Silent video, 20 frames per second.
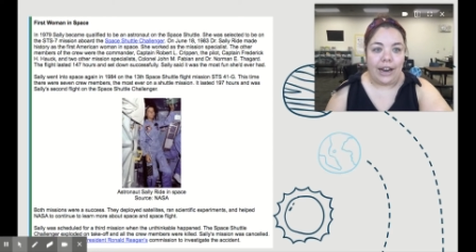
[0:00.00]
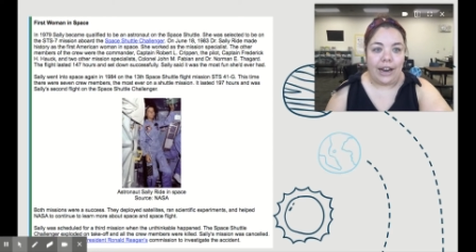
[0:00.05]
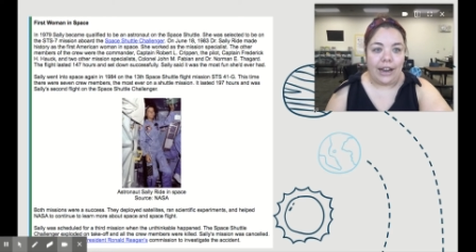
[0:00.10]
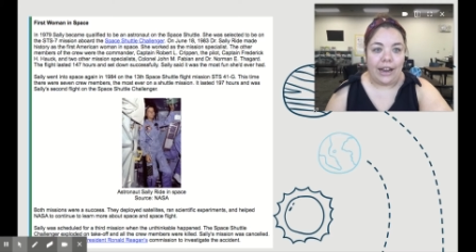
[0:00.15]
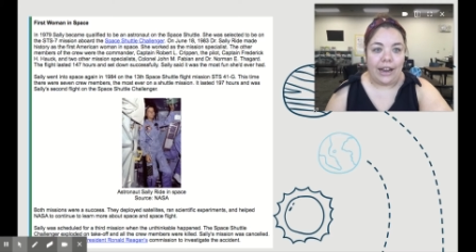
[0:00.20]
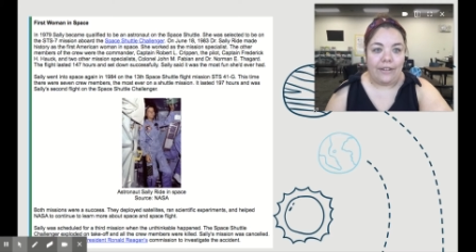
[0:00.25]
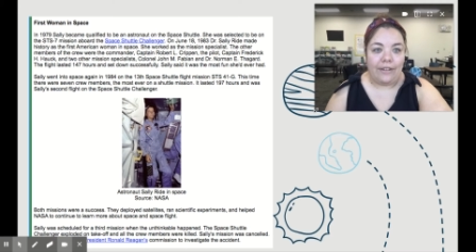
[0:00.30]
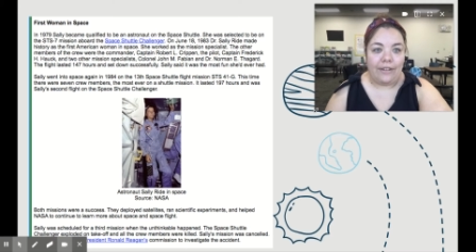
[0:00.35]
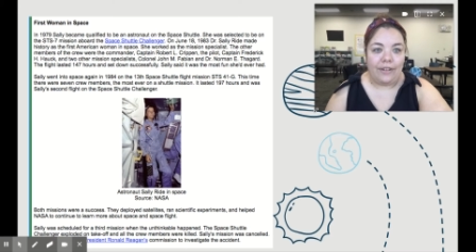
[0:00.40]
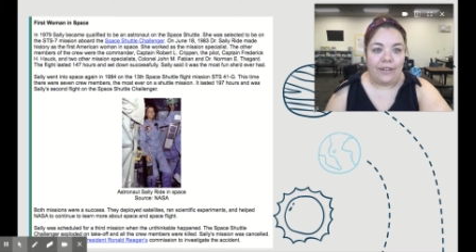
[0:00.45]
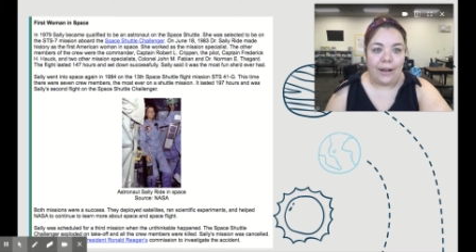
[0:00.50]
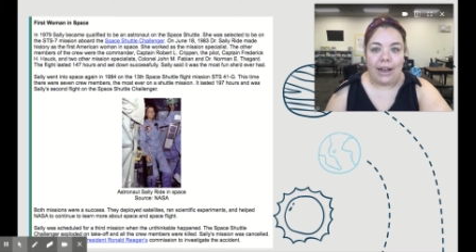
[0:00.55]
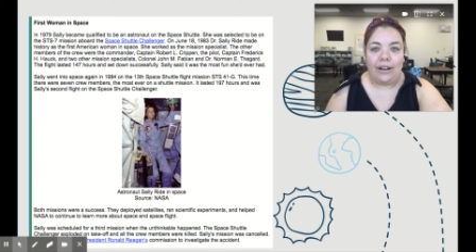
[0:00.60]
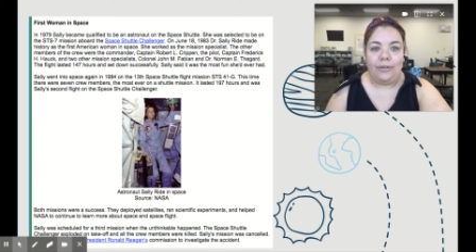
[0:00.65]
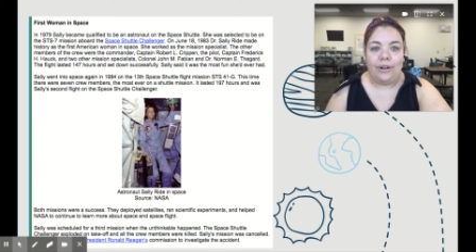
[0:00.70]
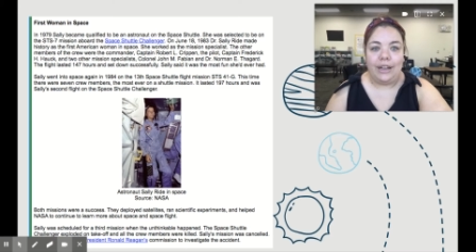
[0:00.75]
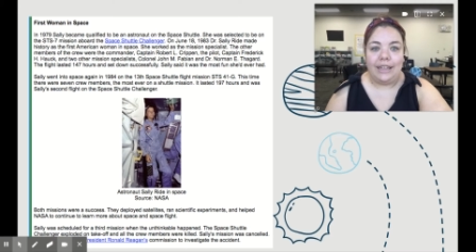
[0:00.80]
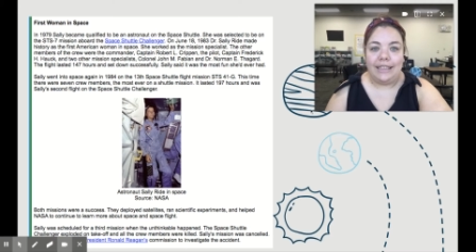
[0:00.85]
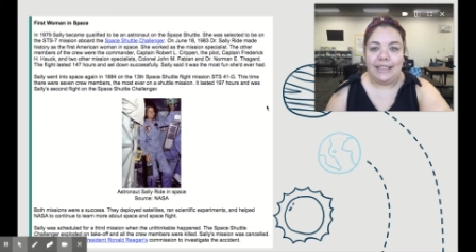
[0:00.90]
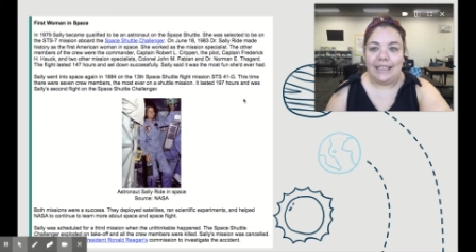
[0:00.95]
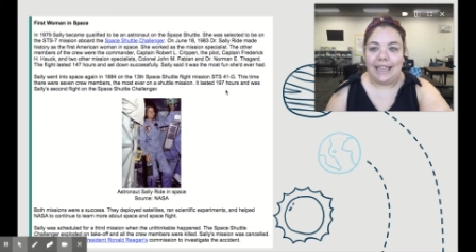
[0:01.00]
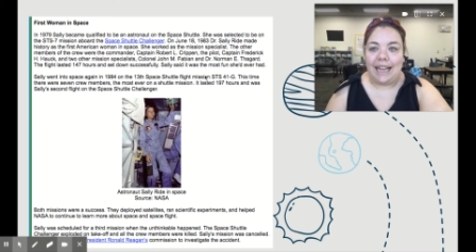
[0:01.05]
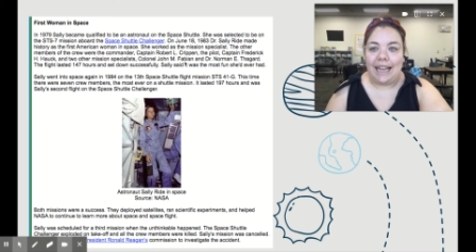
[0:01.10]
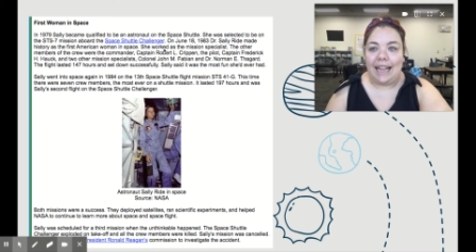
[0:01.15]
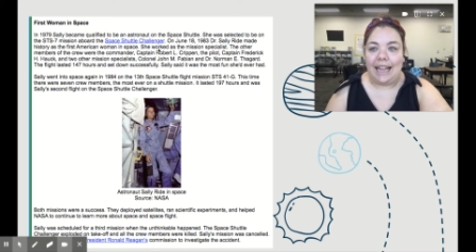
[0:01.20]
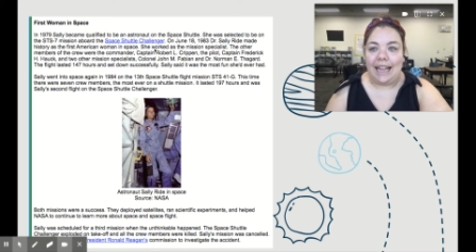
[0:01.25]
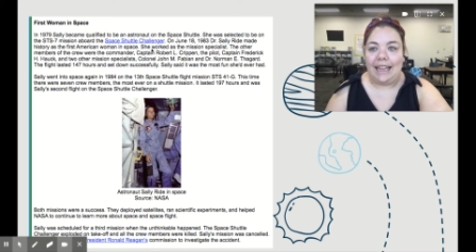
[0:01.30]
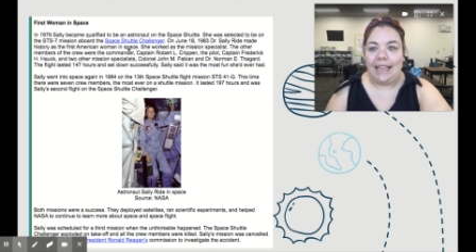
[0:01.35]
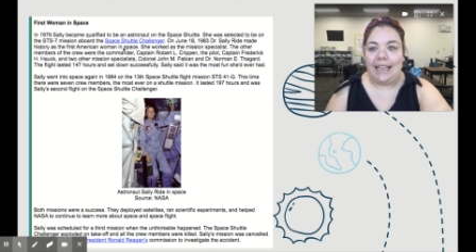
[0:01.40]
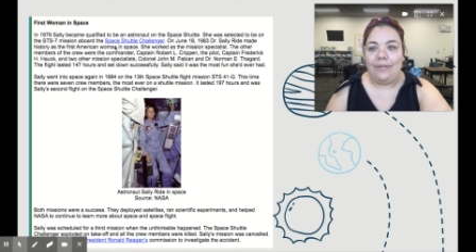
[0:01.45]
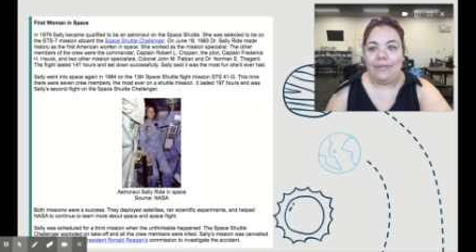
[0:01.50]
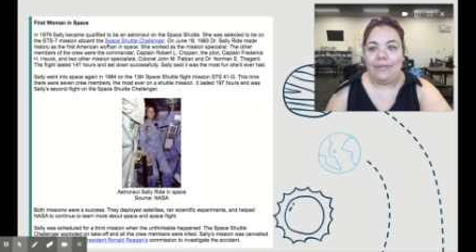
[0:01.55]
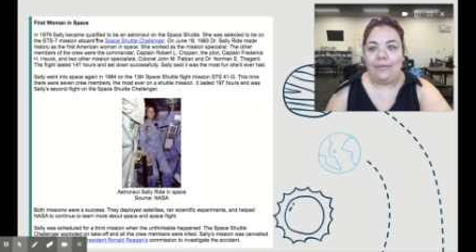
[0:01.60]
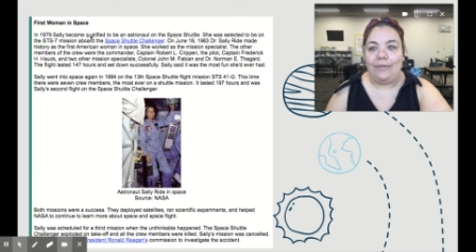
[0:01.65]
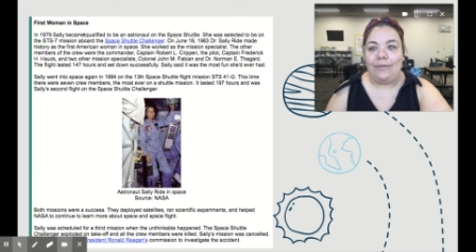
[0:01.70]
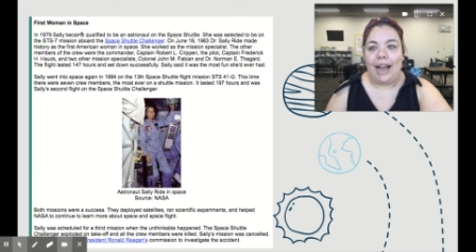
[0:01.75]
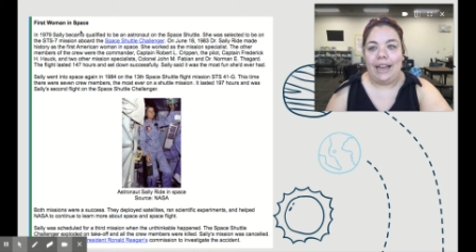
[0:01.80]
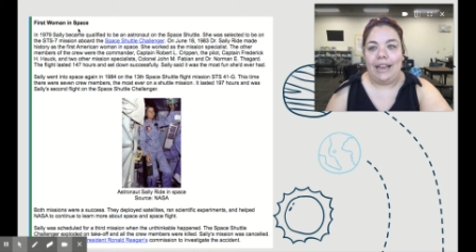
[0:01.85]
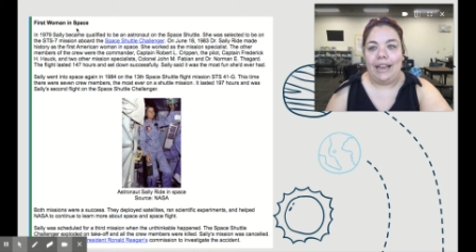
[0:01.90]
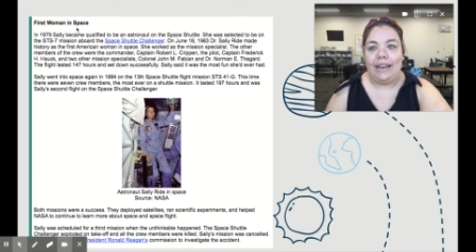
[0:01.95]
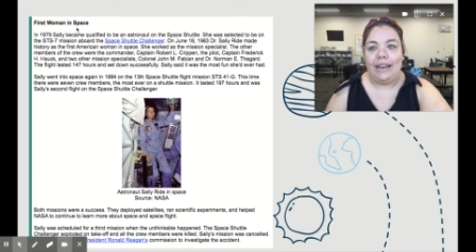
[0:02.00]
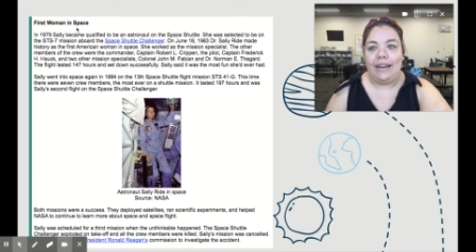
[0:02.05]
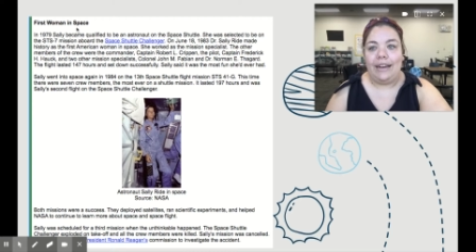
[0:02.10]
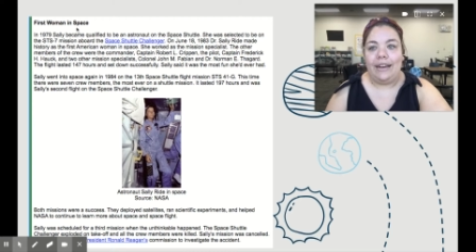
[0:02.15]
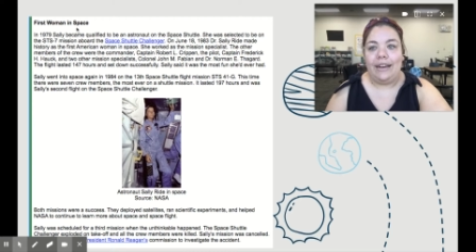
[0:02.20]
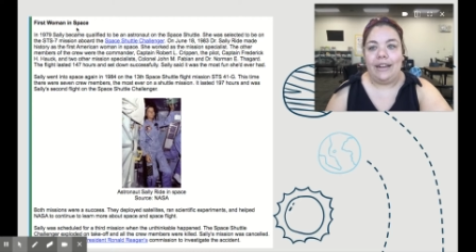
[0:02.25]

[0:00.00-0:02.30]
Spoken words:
about Sally Ride.